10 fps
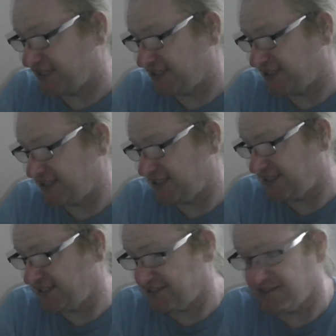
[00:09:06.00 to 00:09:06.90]
tested
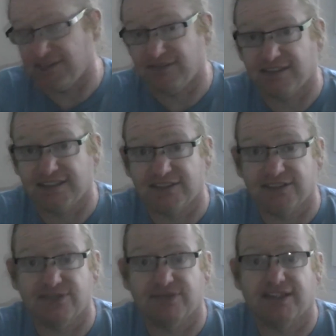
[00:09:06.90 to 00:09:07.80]
it, so that's not
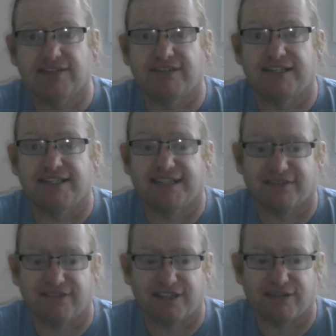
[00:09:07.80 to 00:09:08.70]
something I really
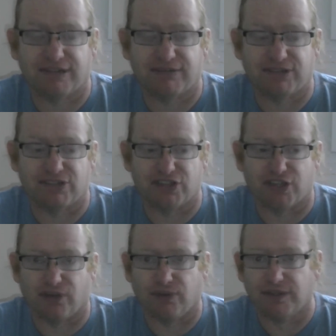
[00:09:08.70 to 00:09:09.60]
have the equipment to
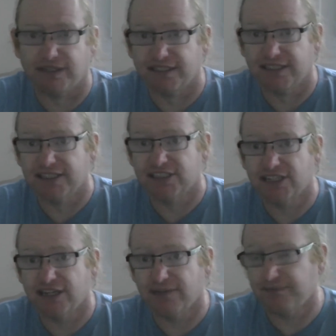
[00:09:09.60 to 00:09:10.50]
do.
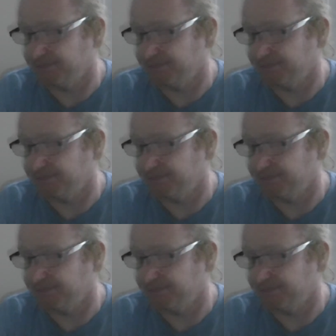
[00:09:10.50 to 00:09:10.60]
So